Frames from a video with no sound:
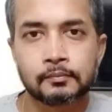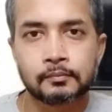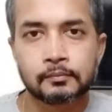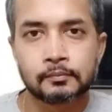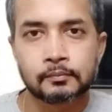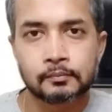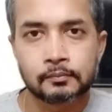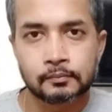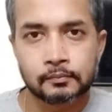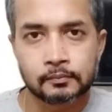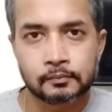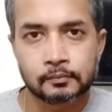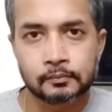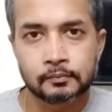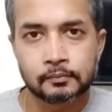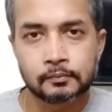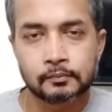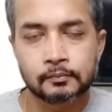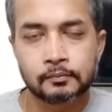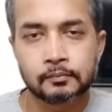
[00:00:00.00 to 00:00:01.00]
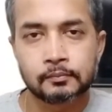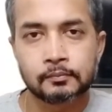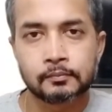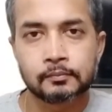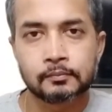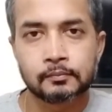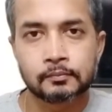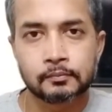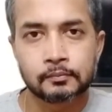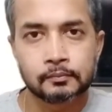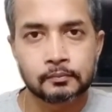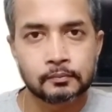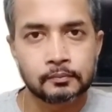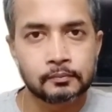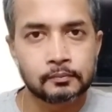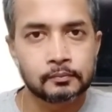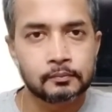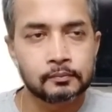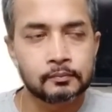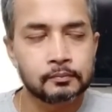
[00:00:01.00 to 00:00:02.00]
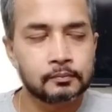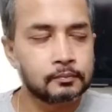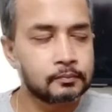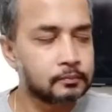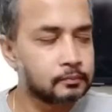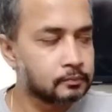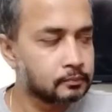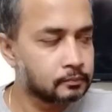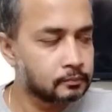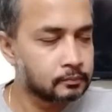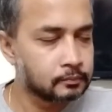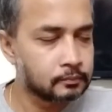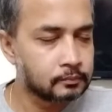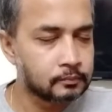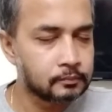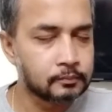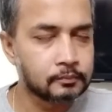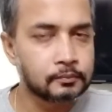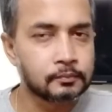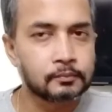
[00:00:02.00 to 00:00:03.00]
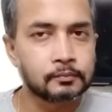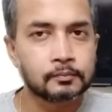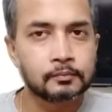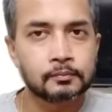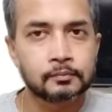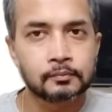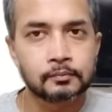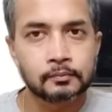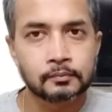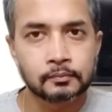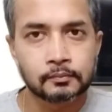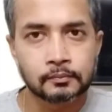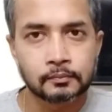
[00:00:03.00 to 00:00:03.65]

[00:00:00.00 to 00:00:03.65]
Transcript: The person shown says nothing.